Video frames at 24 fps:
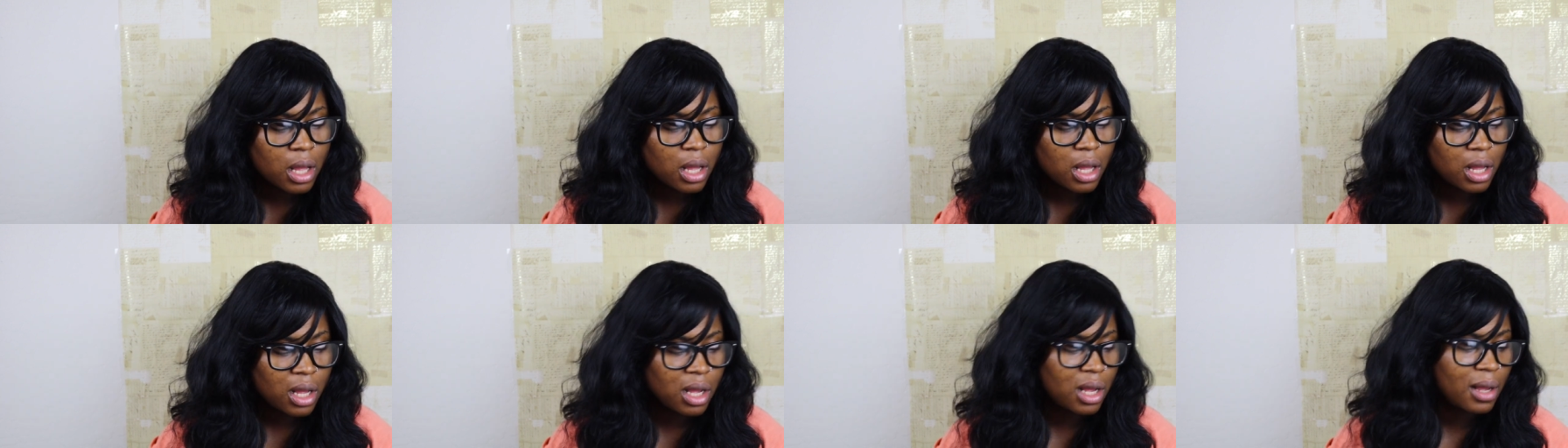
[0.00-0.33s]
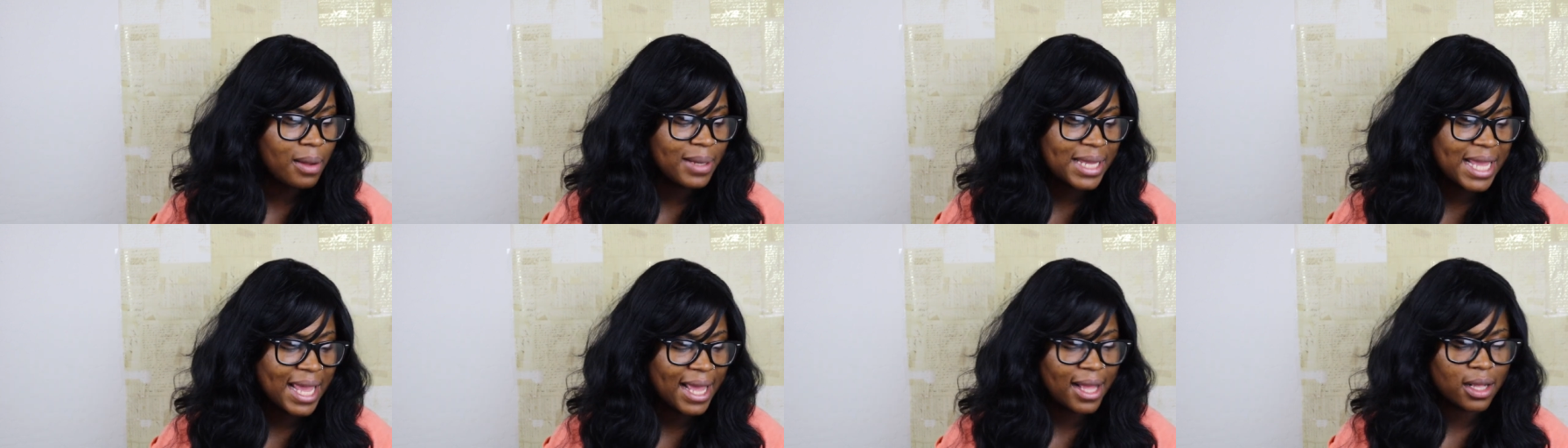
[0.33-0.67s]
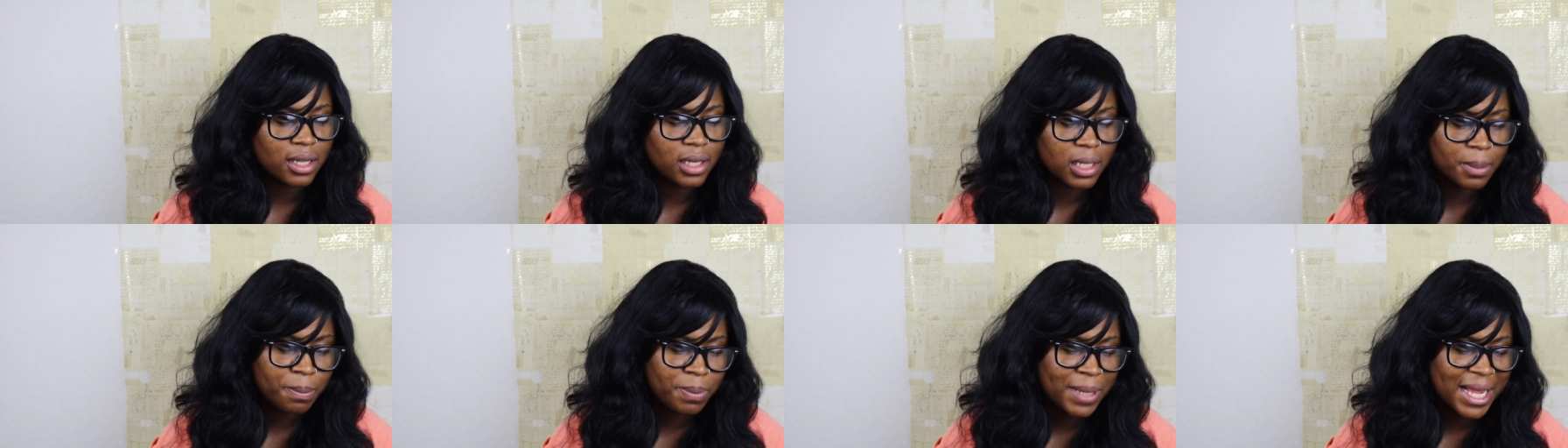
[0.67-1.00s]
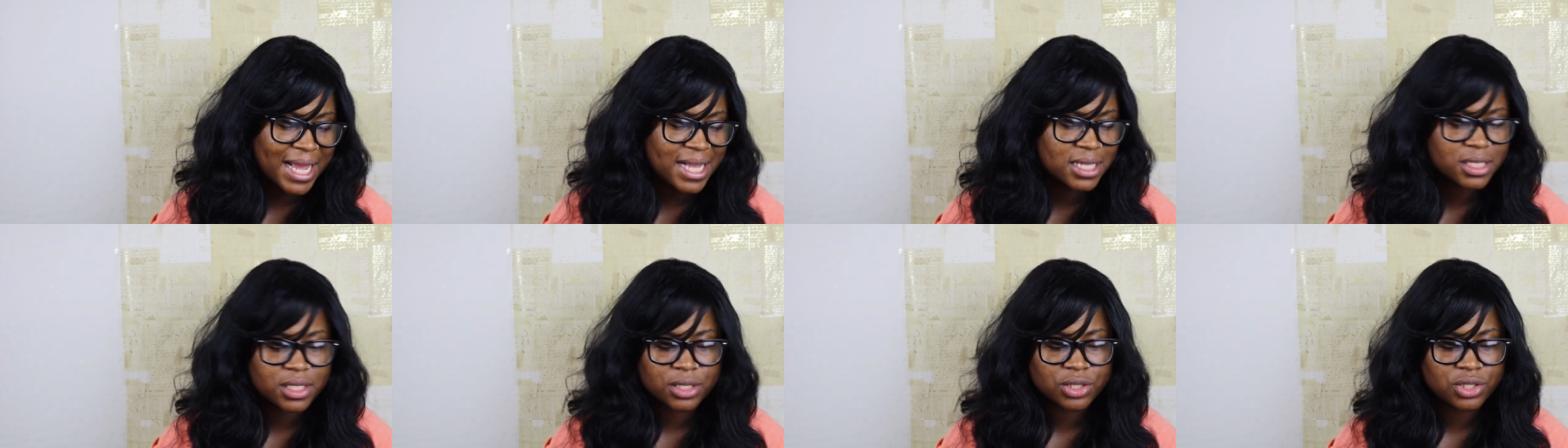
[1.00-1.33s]
Yeah,
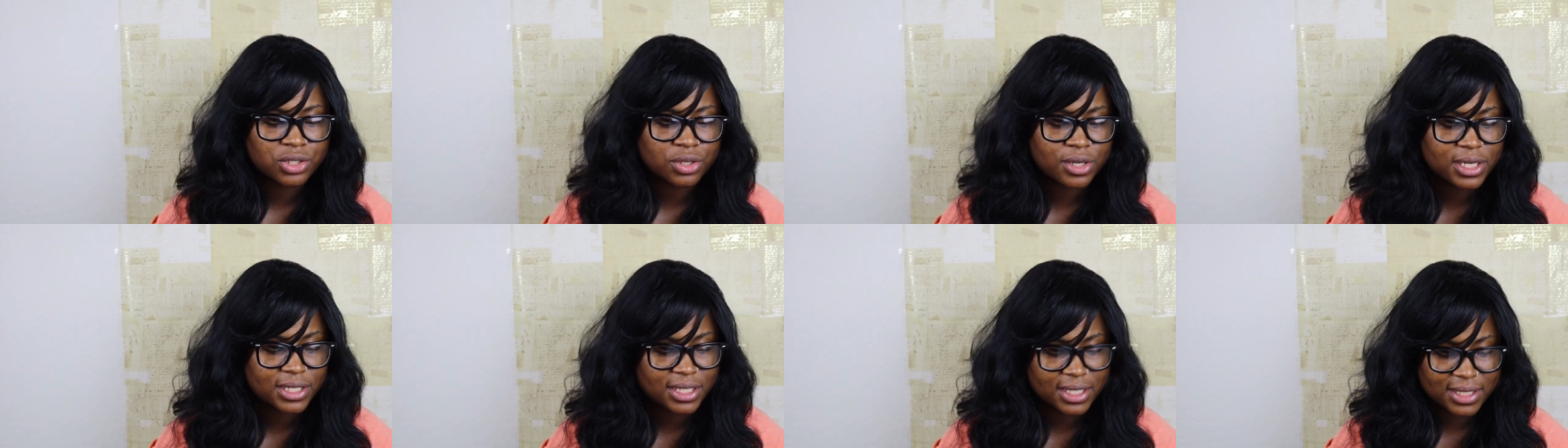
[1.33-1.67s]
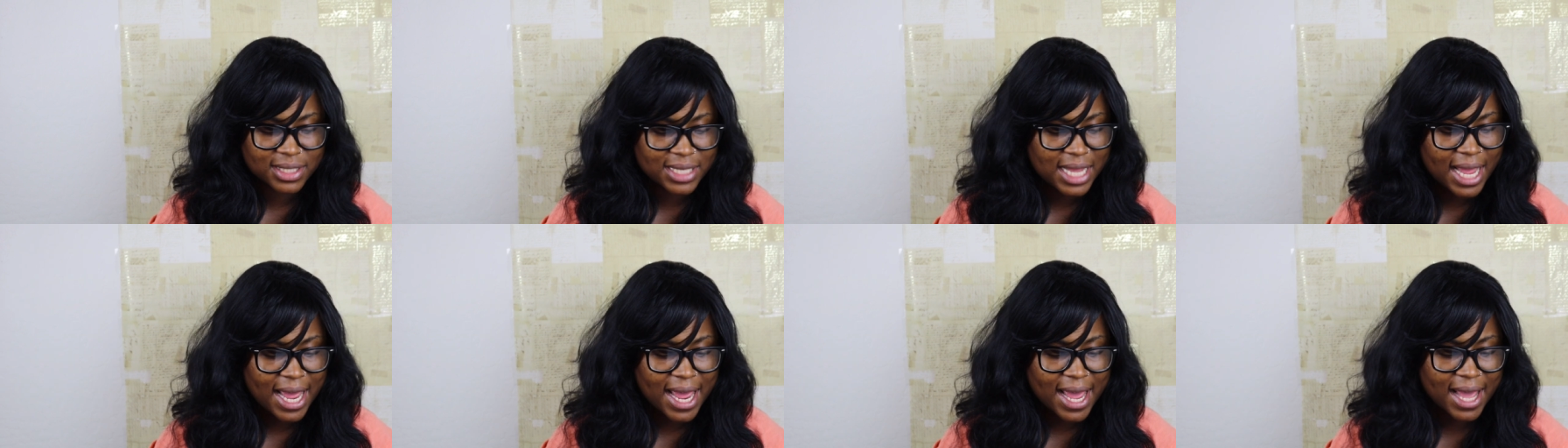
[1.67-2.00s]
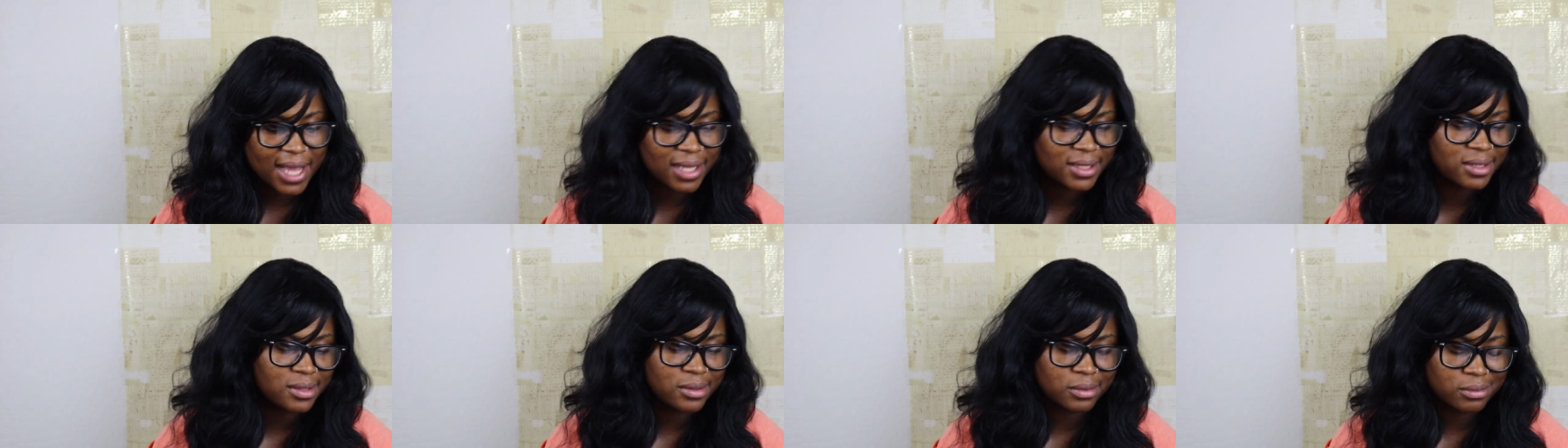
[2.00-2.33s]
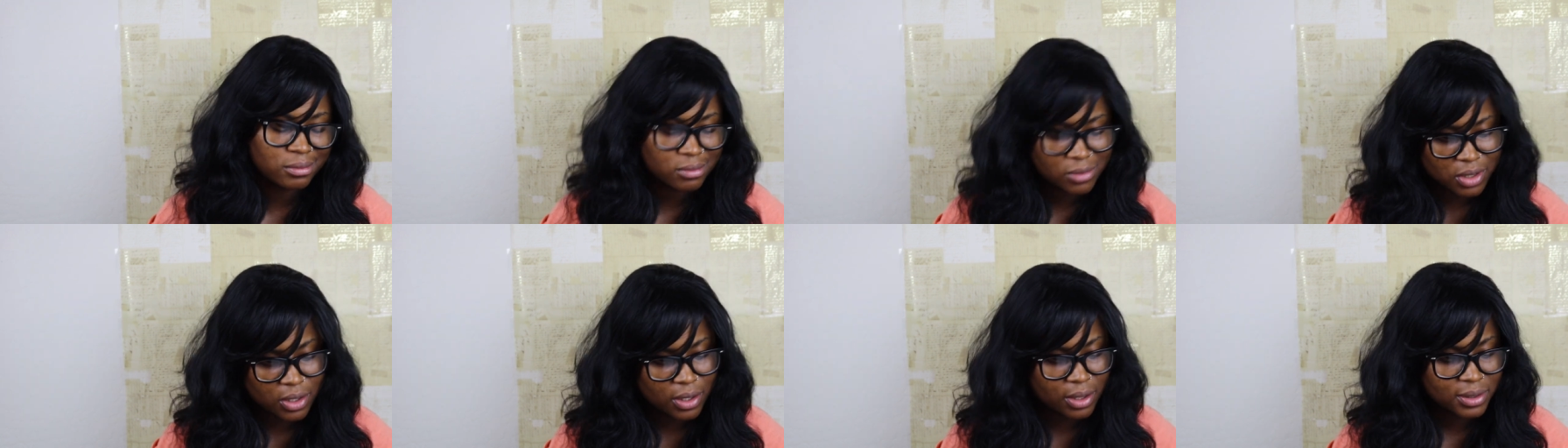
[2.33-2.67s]
place insurance and tags,
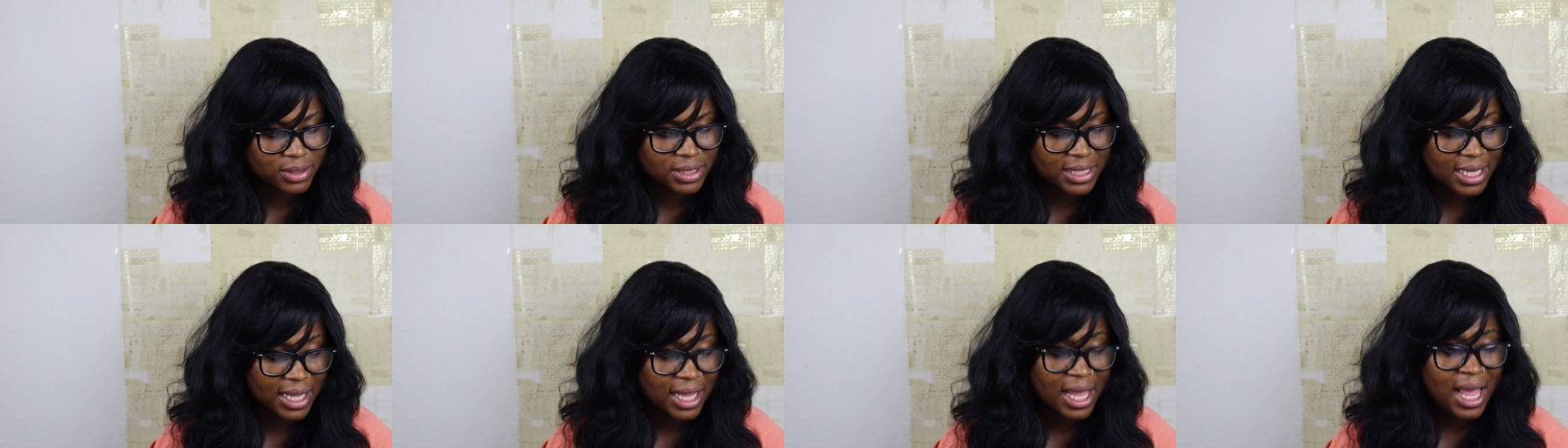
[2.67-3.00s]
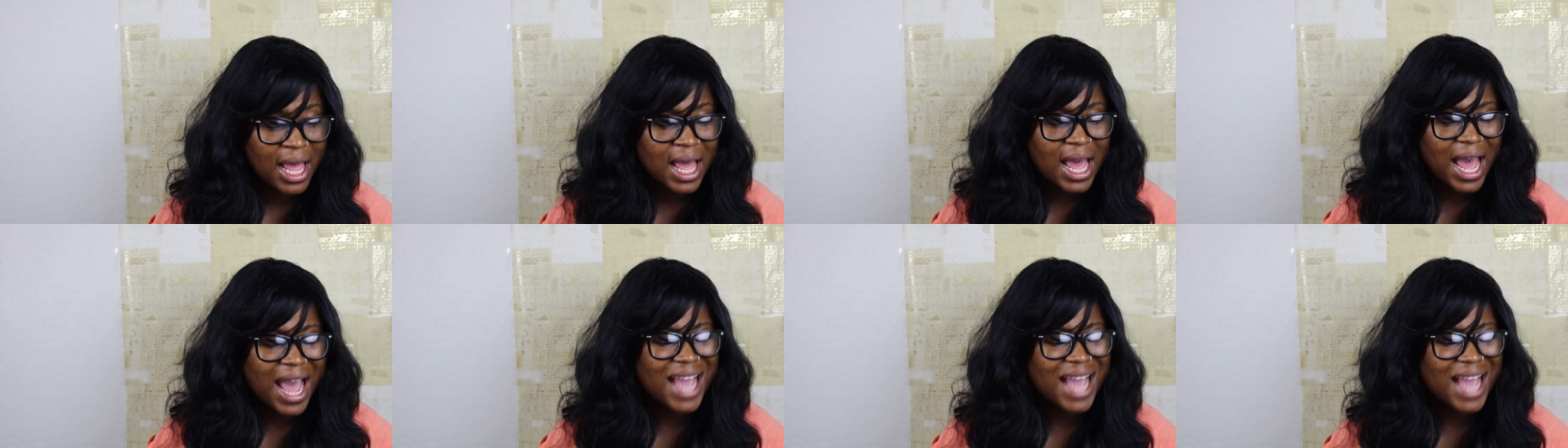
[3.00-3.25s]
you know what I'm saying.